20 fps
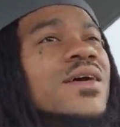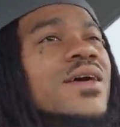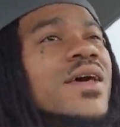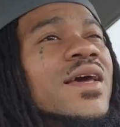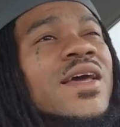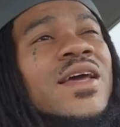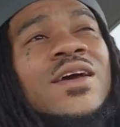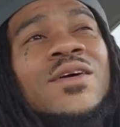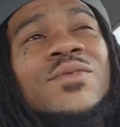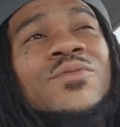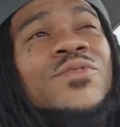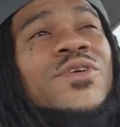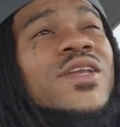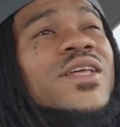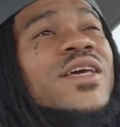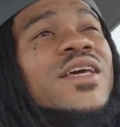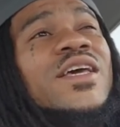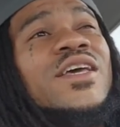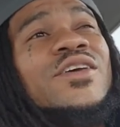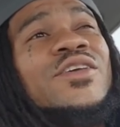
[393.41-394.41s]
He ain't gonna
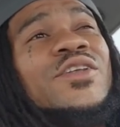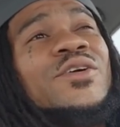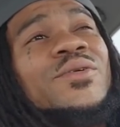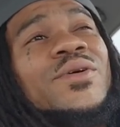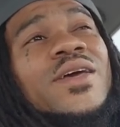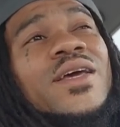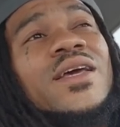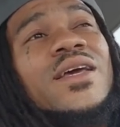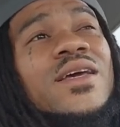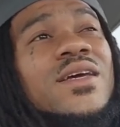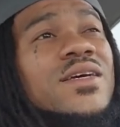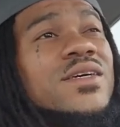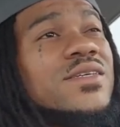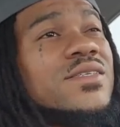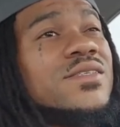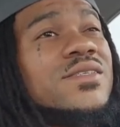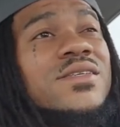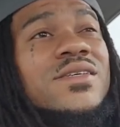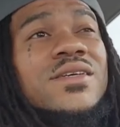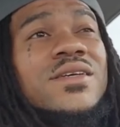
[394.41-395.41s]
really give you no hit
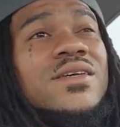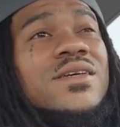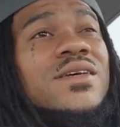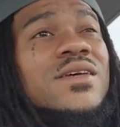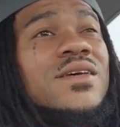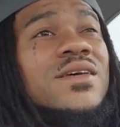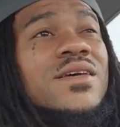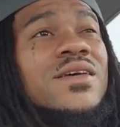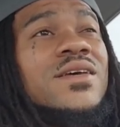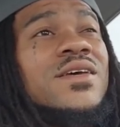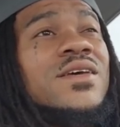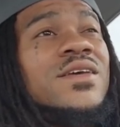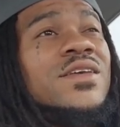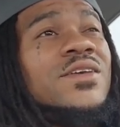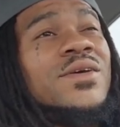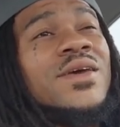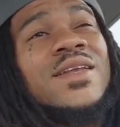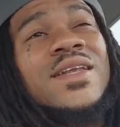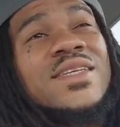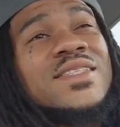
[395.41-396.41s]
because
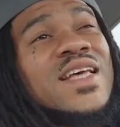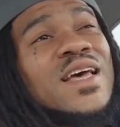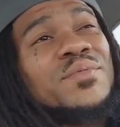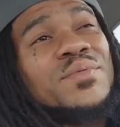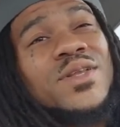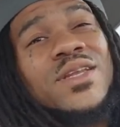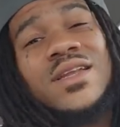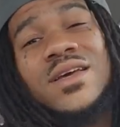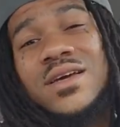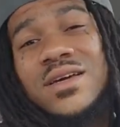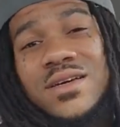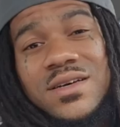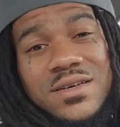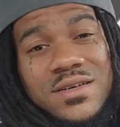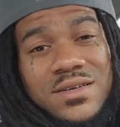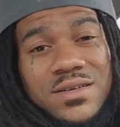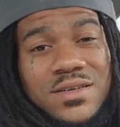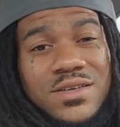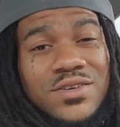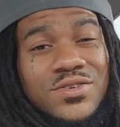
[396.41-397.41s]
you ain't the type of nigga.